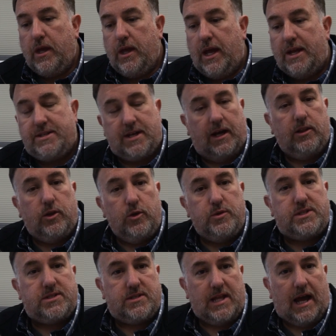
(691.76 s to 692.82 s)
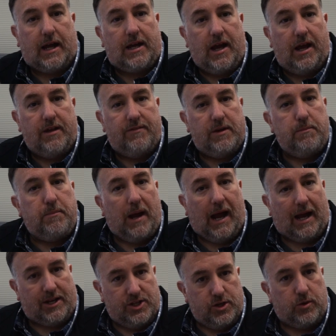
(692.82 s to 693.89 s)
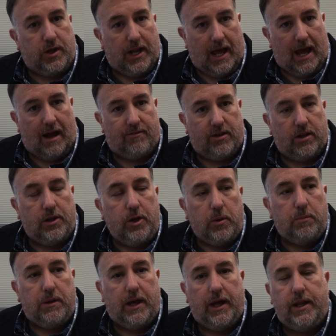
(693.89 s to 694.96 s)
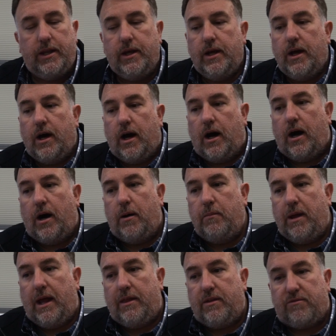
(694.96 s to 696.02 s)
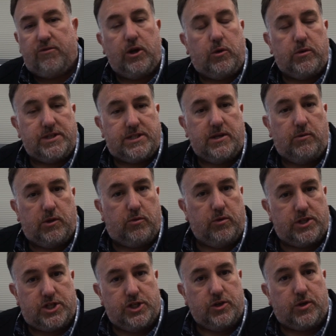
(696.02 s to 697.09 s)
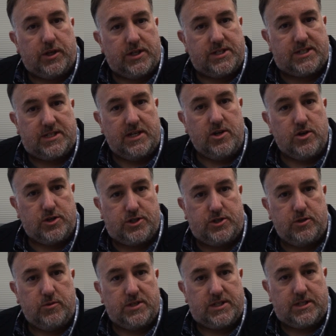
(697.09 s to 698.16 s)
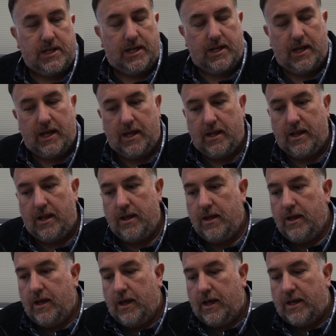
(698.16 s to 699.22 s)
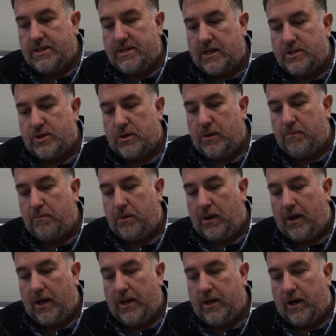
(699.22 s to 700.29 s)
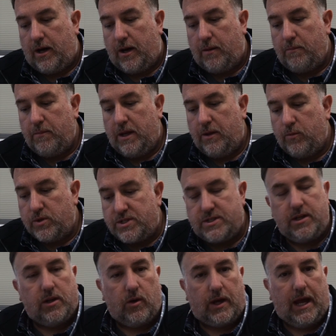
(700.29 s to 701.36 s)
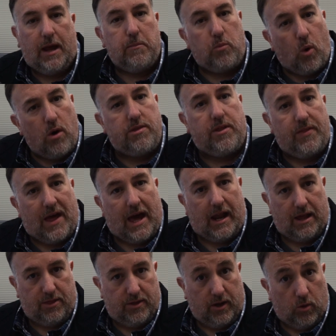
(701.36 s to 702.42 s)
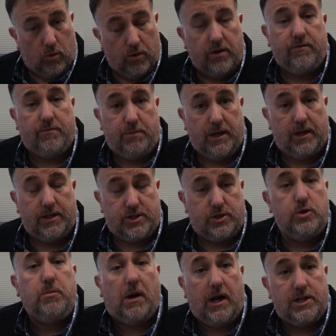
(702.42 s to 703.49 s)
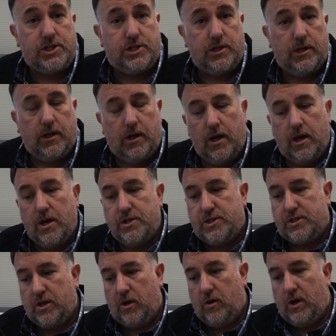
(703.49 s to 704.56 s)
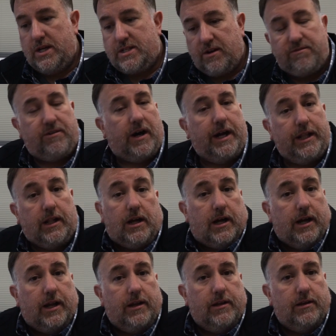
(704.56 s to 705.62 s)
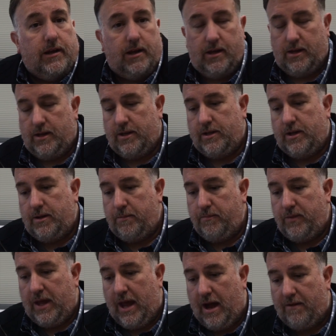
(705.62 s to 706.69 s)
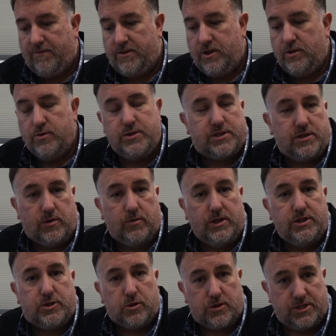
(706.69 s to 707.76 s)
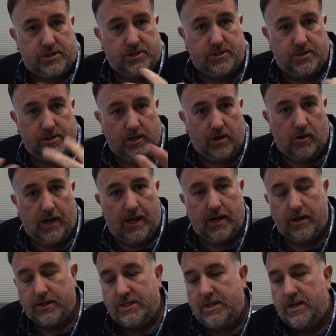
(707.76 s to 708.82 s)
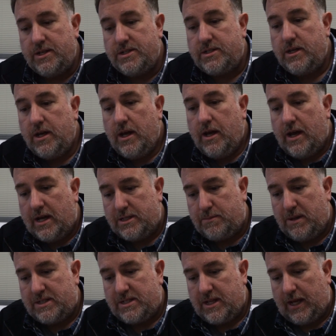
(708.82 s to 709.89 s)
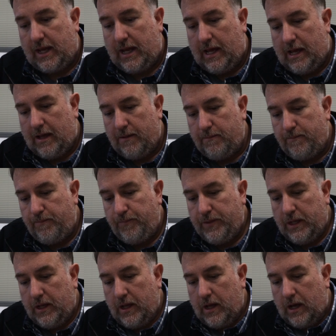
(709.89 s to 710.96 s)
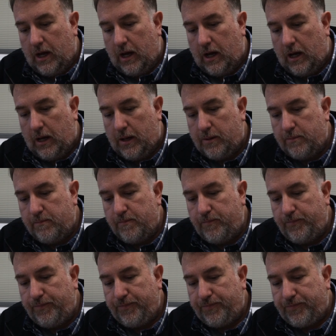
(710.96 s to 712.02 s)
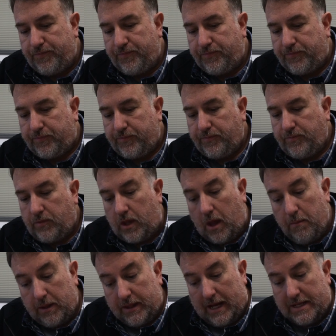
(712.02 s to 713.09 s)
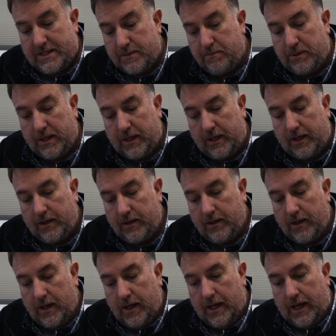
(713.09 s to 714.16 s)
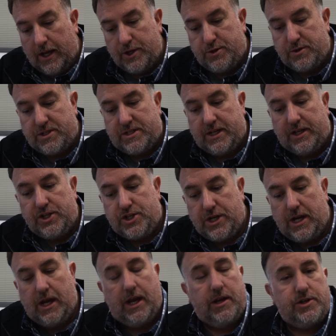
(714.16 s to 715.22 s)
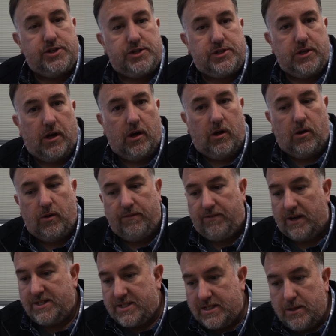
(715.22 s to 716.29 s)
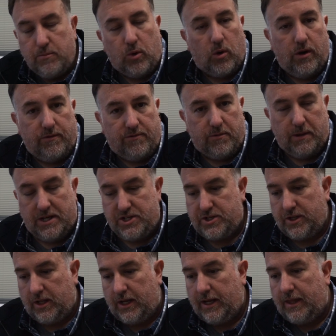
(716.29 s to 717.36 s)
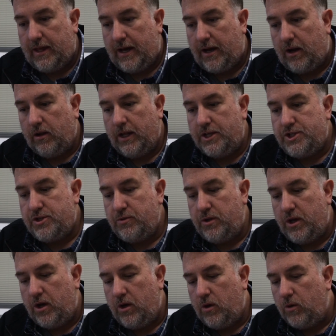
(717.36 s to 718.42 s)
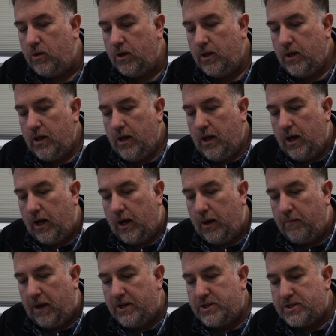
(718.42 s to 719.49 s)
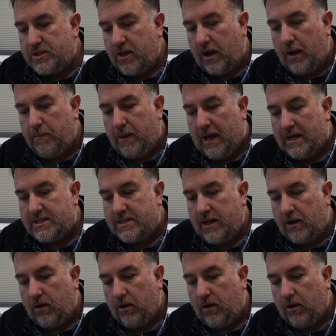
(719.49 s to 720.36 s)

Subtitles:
It dilutes that kind of impact you can have a little bit, and the frequency with which you can see your students and etc. But it was still okay. More than that, I think, would have been too much. So it's a fine line, and they have to use their resources, ALTs, as best they can. But that's a big, interesting change. So if I see more information like that, I'll let you know. I just thought I'd pass that